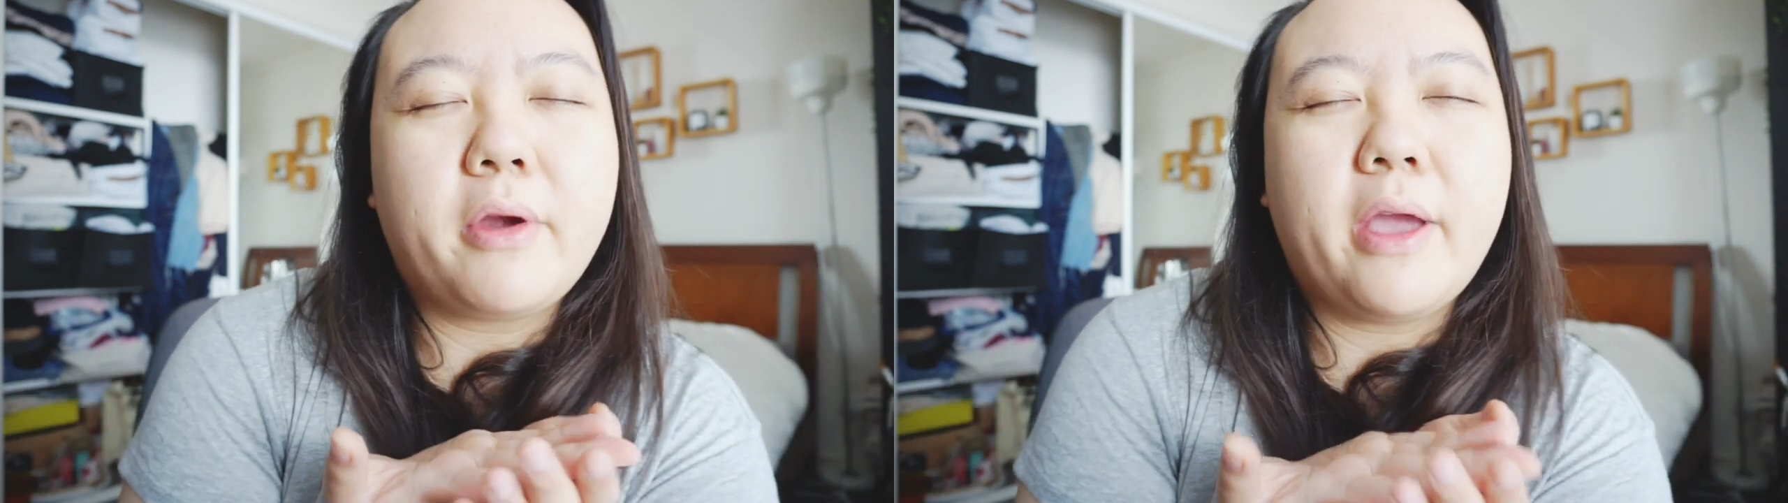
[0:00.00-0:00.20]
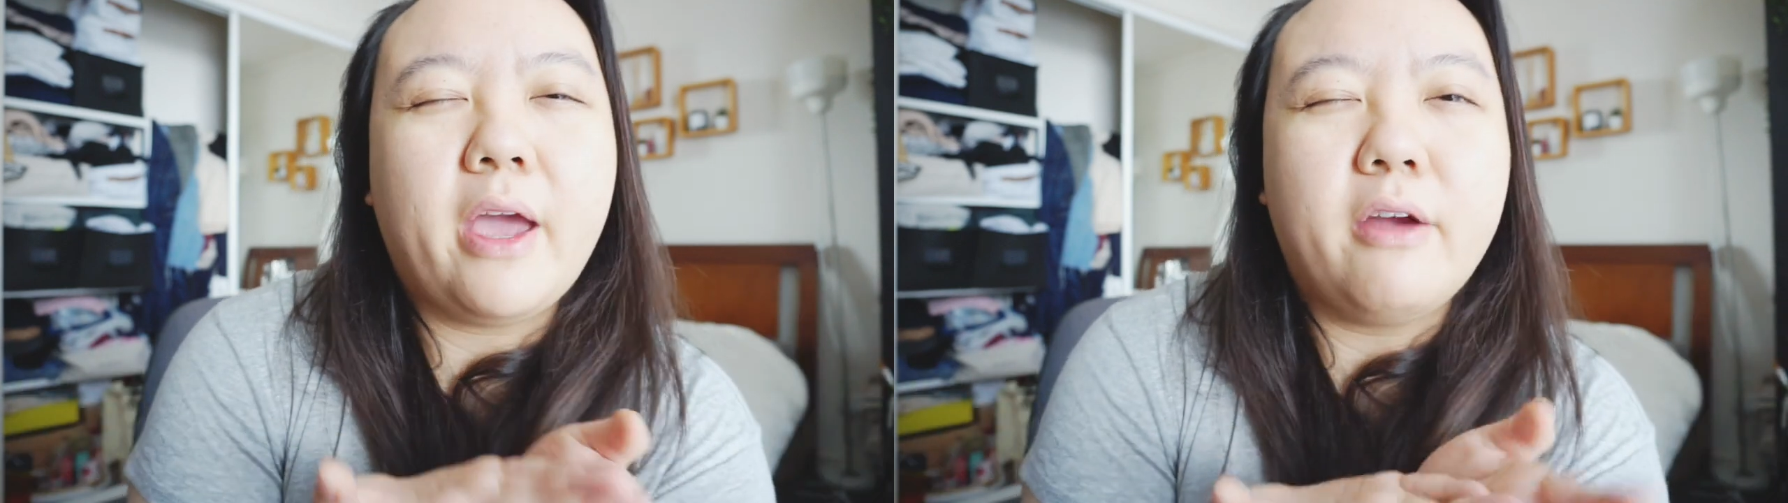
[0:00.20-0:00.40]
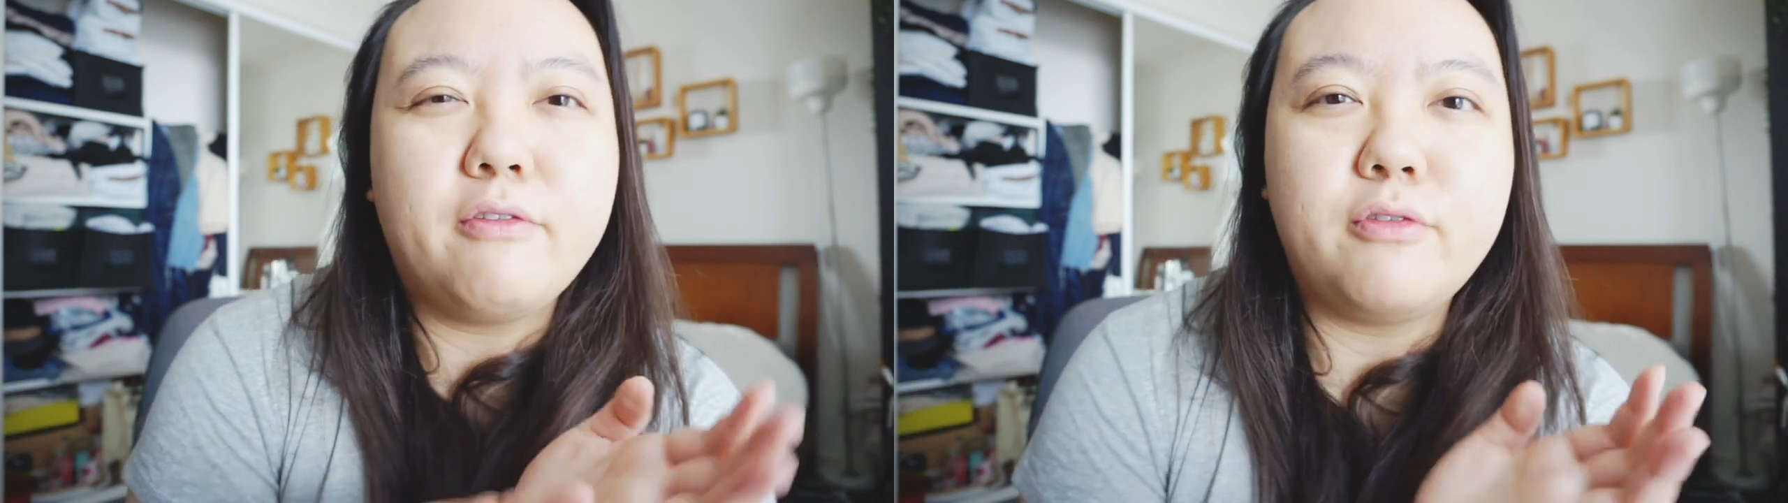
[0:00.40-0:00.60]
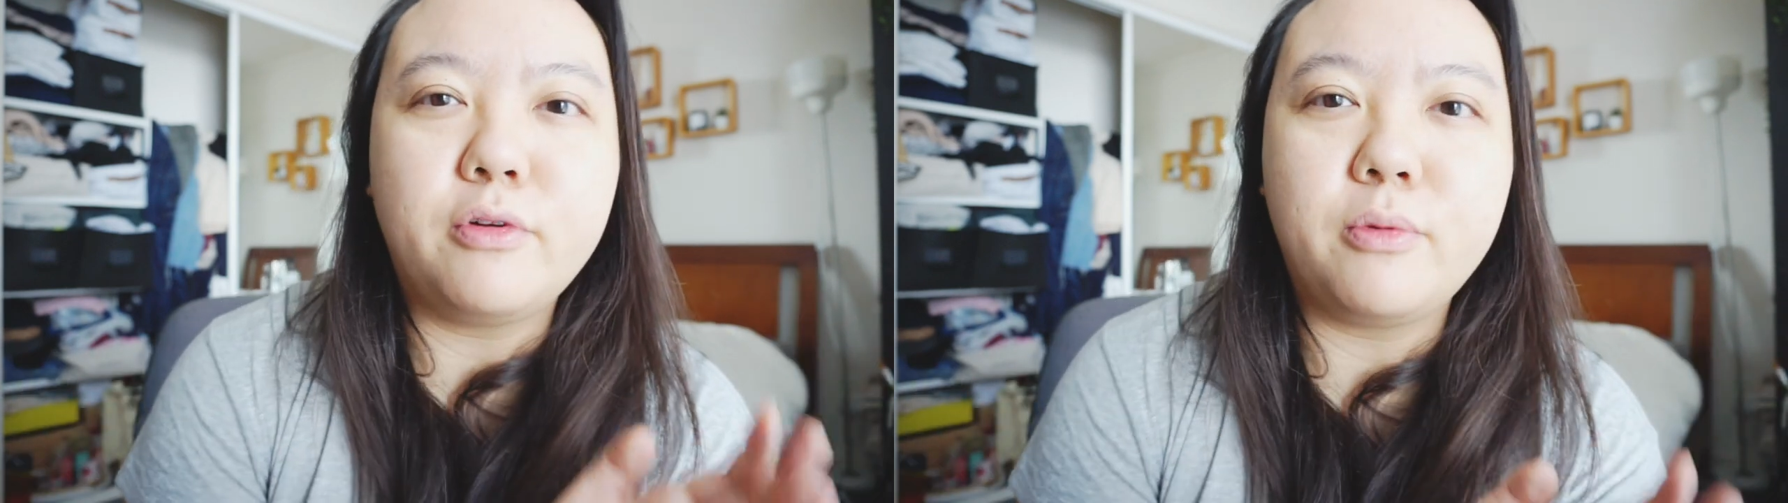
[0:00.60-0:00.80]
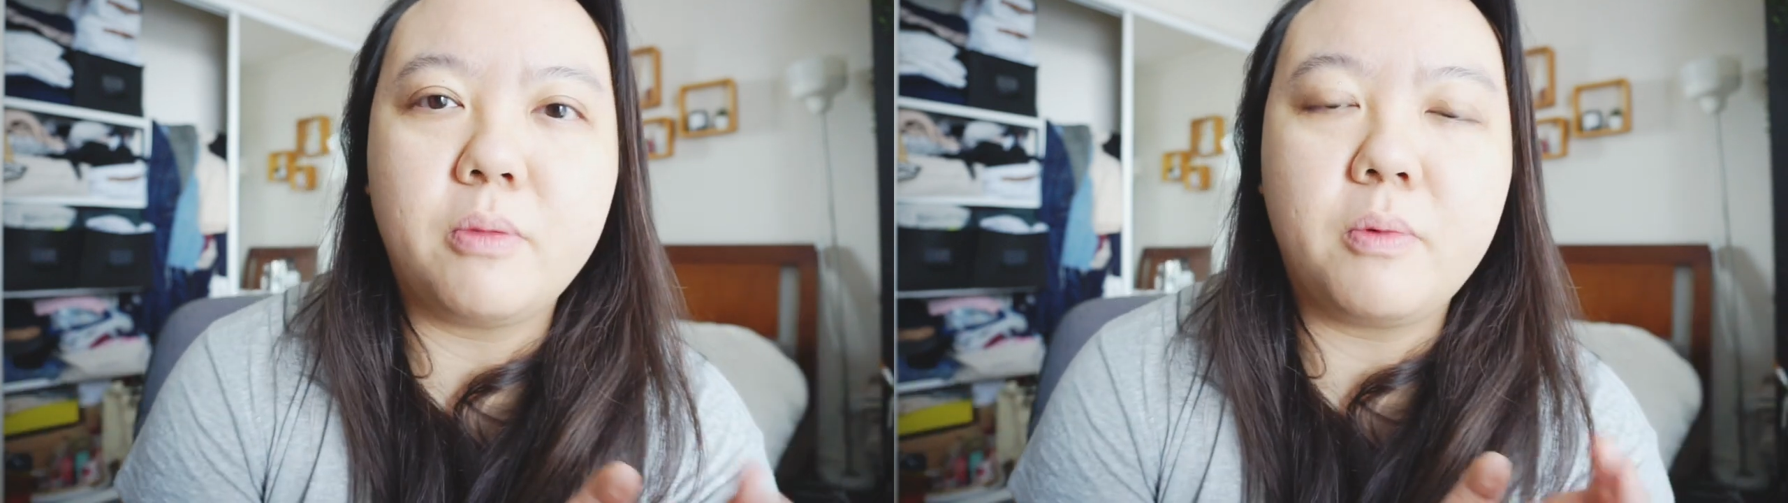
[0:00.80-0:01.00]

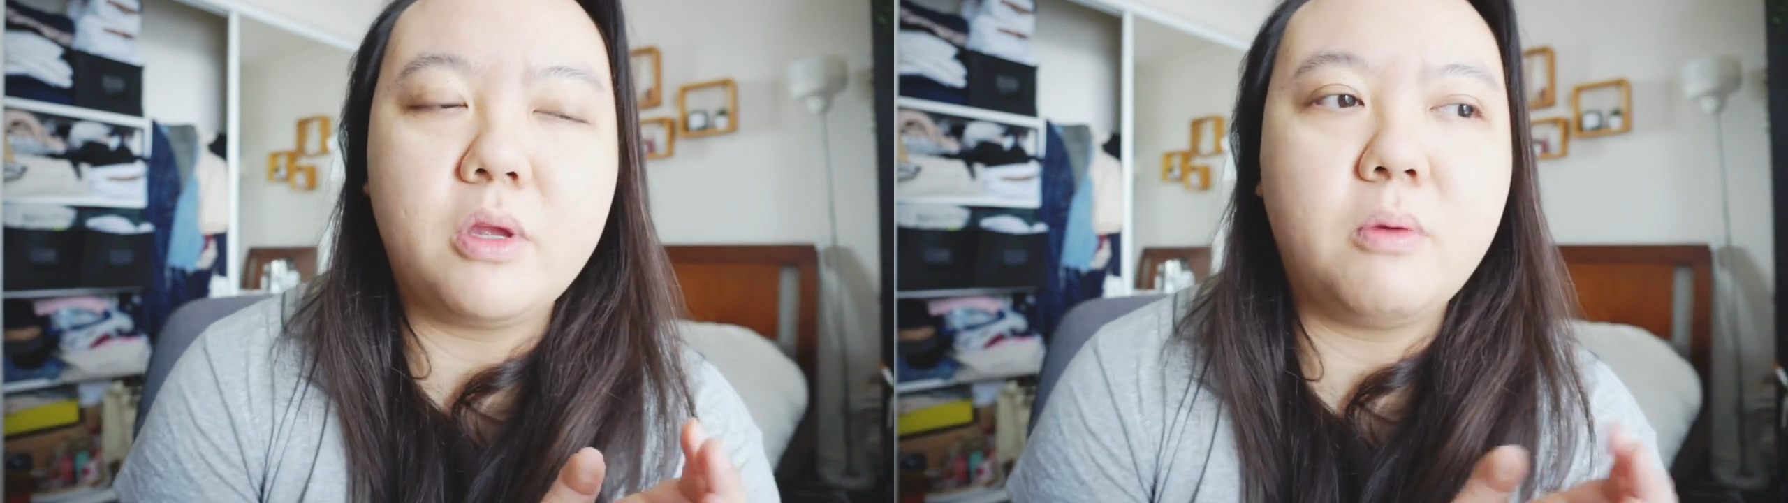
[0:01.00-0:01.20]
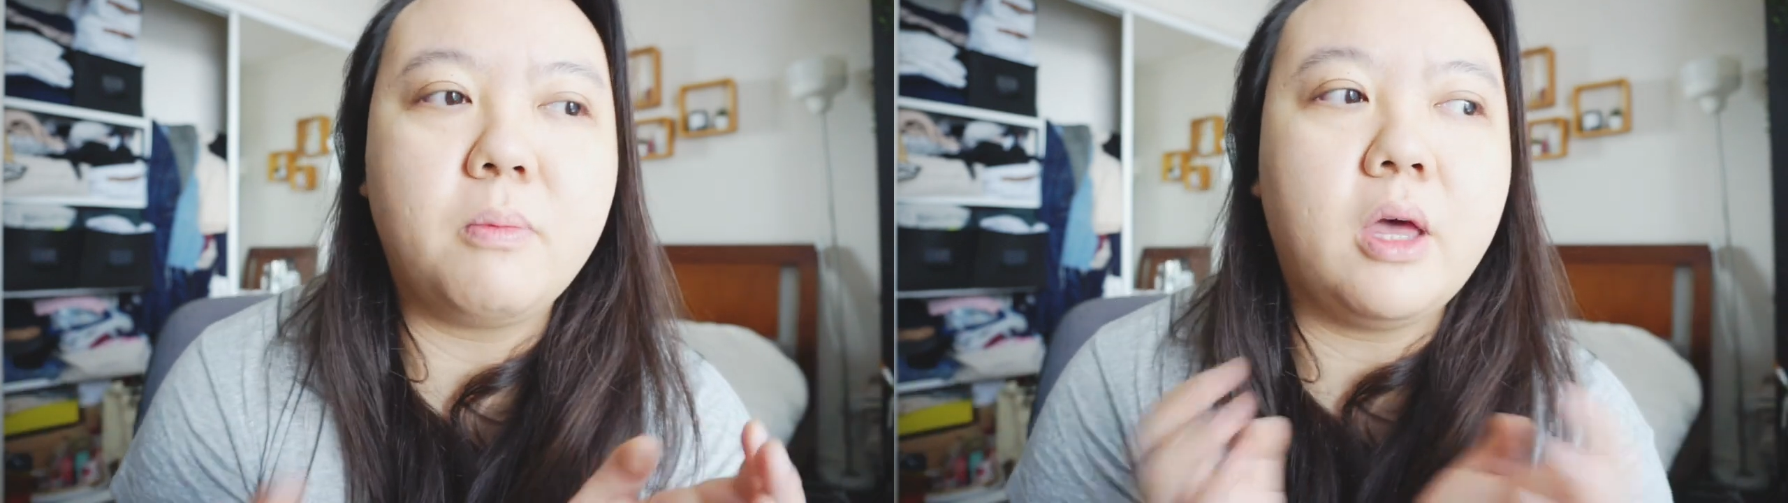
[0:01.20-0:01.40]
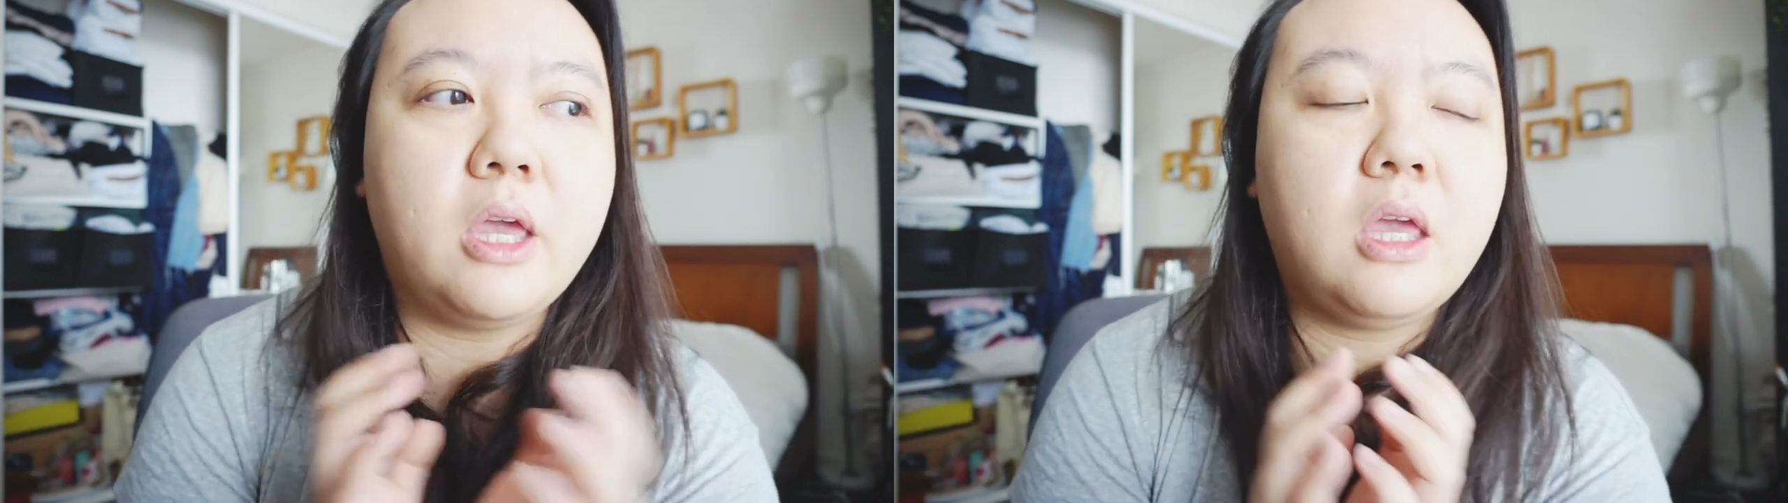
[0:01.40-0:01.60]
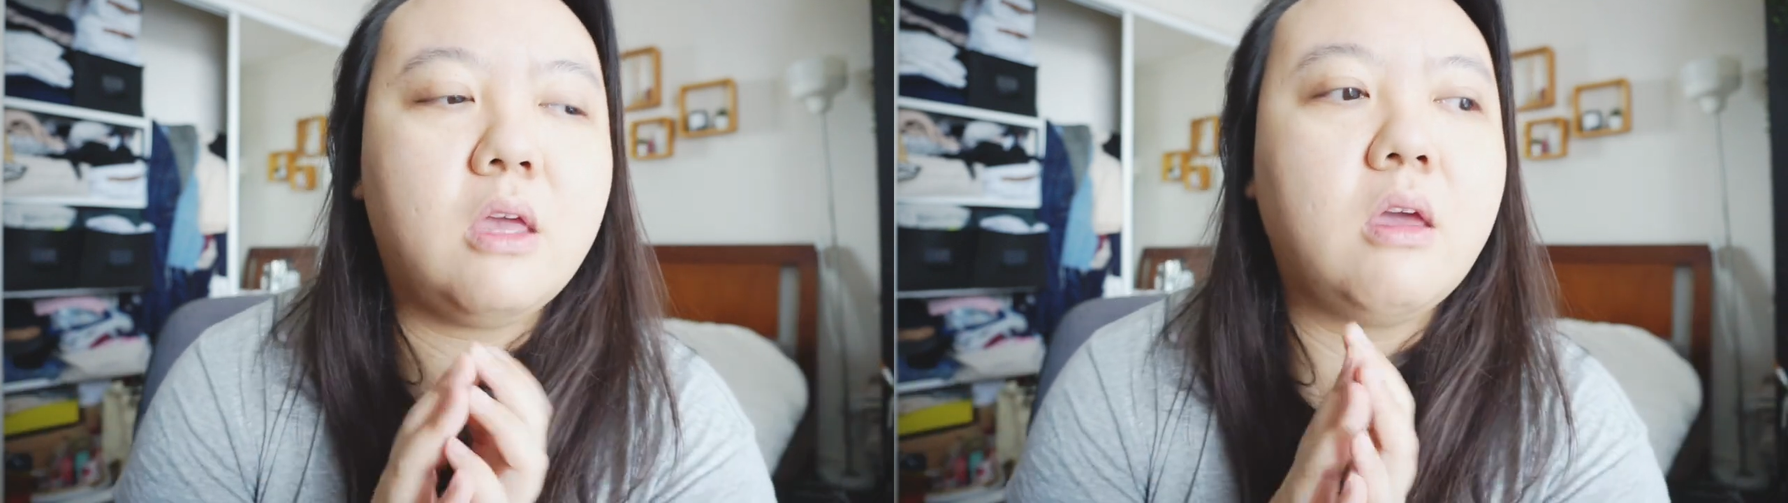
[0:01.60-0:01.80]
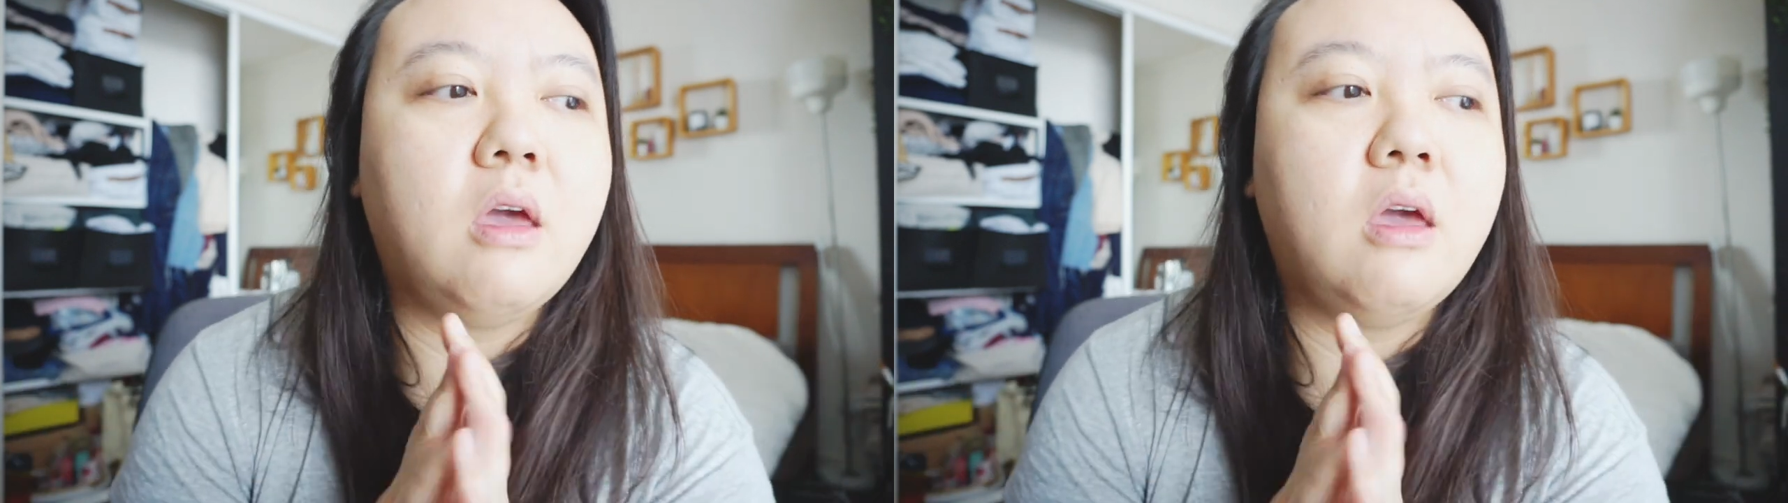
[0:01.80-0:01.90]
careful with what you're buying